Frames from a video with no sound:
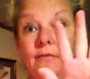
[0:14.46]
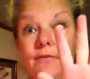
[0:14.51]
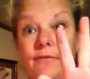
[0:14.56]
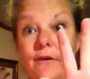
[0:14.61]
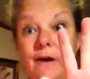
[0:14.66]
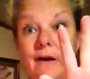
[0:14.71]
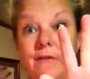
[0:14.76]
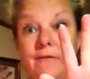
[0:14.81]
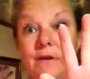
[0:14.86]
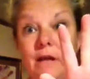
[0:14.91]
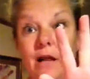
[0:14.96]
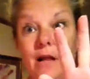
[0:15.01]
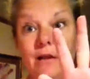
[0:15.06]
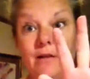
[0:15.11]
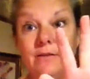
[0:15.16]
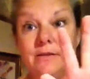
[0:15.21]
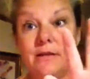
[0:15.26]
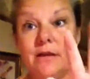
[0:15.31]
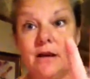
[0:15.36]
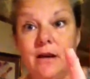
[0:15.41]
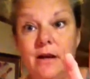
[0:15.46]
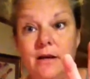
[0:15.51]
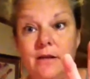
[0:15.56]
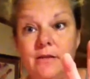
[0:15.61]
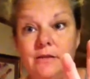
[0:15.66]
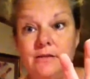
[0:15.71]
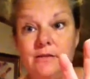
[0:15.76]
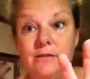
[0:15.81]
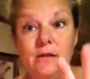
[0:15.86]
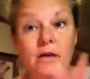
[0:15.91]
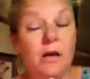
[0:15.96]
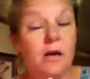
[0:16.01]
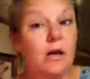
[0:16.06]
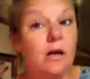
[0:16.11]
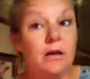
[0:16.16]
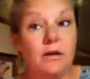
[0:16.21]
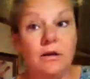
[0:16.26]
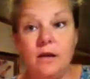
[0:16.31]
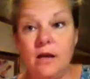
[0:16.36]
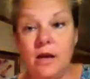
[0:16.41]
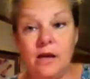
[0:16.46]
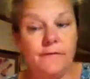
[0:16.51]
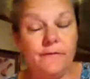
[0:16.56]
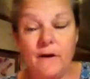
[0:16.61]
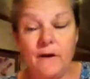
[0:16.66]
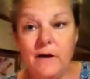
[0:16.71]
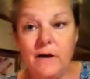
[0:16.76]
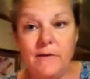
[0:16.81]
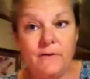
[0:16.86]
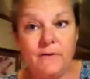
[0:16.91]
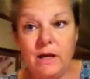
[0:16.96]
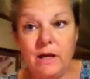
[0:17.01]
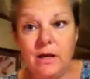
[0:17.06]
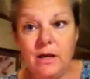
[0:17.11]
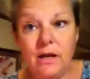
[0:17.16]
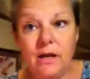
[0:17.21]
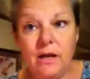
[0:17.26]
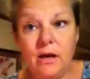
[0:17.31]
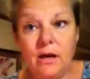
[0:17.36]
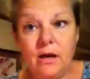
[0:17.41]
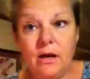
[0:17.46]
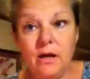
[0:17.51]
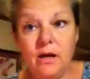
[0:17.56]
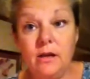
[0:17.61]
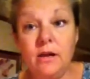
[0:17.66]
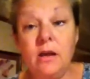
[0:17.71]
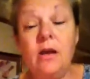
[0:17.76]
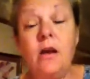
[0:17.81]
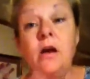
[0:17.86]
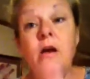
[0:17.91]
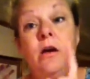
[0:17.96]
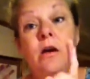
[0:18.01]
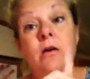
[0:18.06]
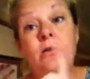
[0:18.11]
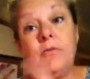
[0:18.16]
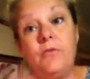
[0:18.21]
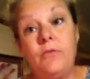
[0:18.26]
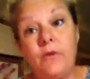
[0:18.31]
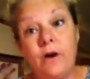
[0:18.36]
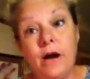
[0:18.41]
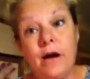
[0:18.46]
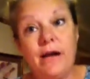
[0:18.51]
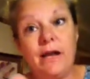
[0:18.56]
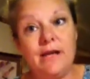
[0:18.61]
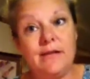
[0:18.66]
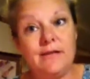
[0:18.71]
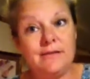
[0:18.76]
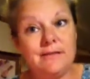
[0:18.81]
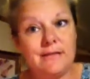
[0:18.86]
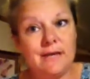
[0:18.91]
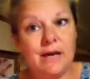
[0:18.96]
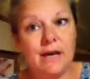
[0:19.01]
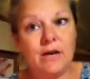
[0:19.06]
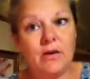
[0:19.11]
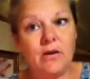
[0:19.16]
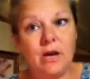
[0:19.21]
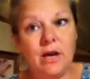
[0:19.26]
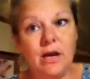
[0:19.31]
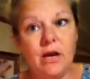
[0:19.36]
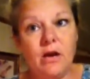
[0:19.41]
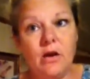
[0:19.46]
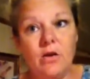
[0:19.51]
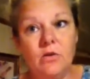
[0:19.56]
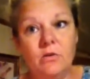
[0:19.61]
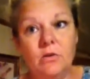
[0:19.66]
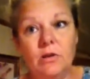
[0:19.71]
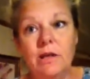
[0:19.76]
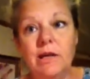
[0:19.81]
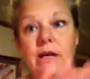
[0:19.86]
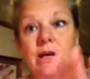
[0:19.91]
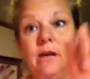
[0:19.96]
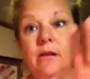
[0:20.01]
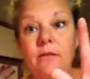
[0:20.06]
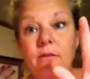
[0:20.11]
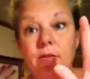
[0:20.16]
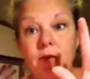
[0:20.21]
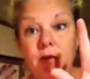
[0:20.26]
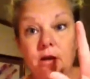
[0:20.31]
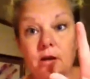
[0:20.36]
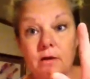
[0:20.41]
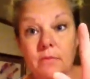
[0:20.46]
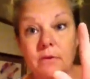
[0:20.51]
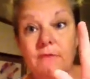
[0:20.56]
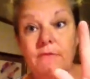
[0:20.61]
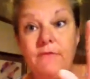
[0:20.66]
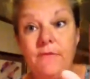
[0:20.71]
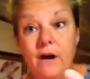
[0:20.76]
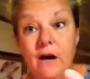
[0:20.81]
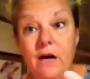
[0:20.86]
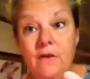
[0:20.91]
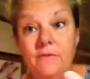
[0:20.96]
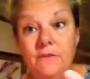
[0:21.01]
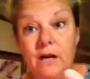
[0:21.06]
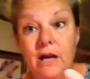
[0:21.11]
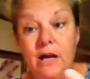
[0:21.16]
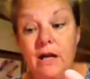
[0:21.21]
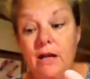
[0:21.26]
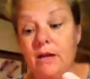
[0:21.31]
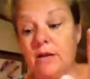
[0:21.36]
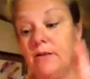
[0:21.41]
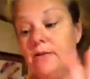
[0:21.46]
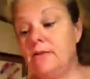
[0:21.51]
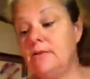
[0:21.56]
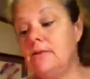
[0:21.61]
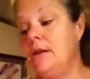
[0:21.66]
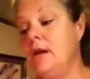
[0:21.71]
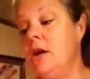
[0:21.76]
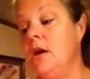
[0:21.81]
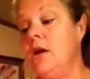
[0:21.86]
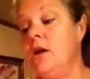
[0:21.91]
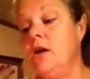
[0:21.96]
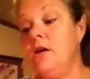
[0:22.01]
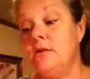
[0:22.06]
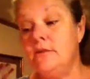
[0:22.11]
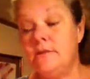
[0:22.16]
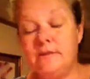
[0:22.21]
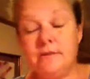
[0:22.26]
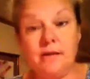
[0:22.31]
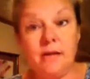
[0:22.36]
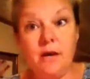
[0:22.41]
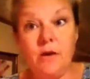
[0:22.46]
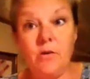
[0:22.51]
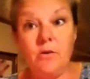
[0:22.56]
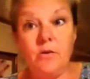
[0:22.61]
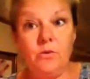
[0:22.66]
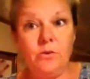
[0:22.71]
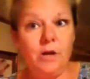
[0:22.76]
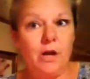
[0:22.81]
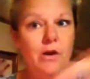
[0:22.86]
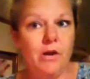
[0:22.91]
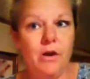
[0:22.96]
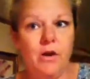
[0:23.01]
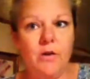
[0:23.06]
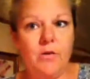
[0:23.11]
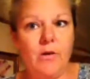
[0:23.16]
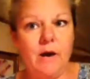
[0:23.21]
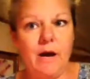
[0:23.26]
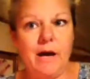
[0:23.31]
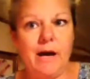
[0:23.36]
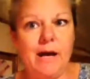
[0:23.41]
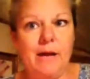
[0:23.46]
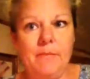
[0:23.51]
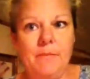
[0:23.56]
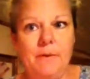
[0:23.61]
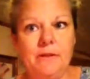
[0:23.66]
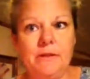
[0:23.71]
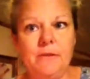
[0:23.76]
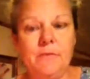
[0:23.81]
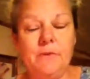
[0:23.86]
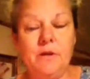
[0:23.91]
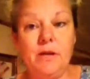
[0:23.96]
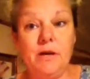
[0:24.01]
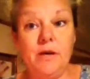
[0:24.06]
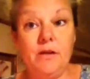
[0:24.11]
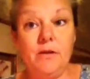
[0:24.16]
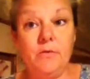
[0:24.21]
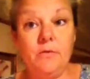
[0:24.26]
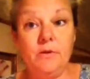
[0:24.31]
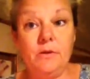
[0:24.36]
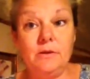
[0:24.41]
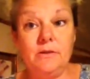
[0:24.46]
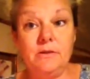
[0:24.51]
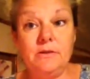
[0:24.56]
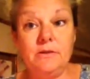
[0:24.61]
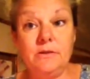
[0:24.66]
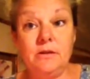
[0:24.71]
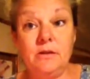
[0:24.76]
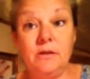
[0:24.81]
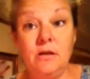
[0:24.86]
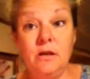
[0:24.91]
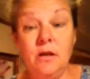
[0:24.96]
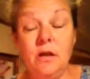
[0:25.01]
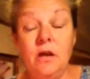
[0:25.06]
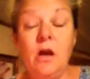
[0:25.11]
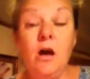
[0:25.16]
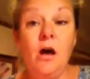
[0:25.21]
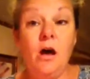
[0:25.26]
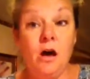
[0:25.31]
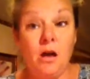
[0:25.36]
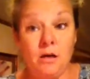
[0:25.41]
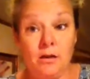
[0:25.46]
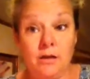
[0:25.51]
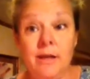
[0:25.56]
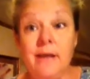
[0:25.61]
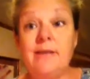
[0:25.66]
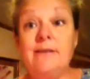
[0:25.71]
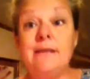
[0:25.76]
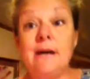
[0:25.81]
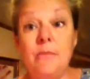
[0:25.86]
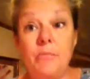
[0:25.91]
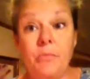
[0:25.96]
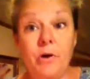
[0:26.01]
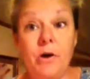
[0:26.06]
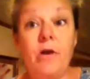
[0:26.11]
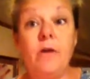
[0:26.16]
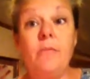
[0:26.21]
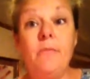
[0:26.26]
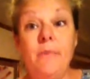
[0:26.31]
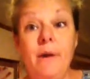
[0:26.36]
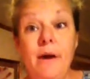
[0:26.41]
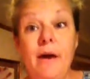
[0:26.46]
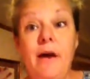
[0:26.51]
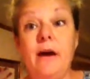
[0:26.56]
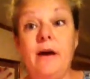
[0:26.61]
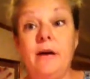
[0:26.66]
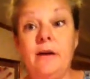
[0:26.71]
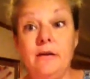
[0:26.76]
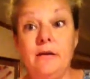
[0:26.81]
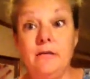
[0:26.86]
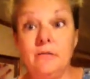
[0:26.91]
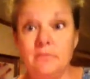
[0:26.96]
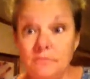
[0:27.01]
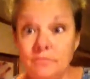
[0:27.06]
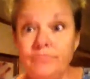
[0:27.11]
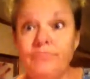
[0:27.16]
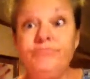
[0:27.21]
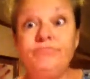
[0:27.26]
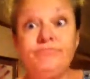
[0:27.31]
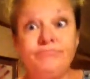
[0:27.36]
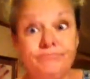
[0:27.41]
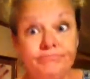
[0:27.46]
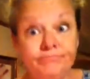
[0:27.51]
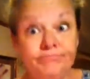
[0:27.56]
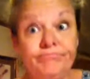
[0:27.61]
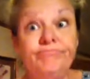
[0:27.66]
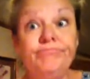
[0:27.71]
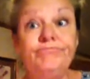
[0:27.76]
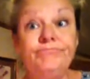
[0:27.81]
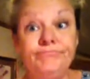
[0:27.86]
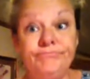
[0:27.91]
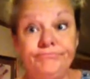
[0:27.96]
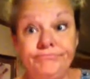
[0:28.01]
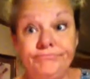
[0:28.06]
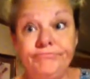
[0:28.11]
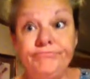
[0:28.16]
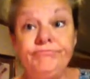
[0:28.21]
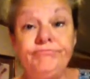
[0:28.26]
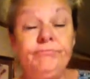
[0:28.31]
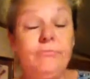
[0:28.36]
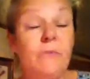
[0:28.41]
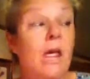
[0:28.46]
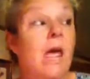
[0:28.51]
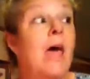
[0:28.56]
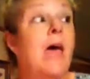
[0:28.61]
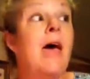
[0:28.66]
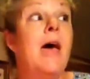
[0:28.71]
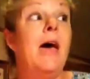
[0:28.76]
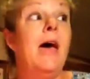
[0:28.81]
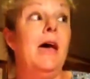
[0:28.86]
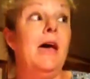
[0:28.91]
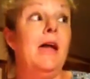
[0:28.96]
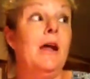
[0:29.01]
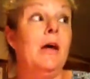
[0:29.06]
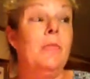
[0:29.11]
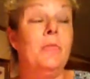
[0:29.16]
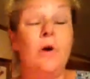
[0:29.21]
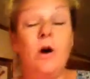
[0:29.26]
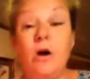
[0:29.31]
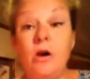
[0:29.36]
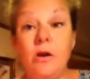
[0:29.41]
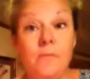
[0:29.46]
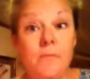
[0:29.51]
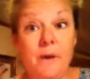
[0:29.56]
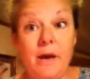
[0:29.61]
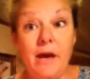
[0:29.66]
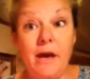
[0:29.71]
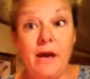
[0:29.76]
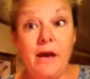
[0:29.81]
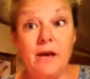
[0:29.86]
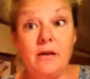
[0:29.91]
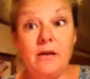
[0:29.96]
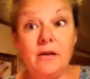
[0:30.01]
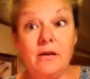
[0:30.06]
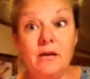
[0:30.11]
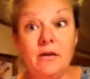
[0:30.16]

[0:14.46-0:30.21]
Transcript: $5 guys. Not $5.99. Friday and Saturday only. They're going to be $5. So, y'all know I had picked up the other ones. Yes, I brought them back. Mm-hmm. And I brought them back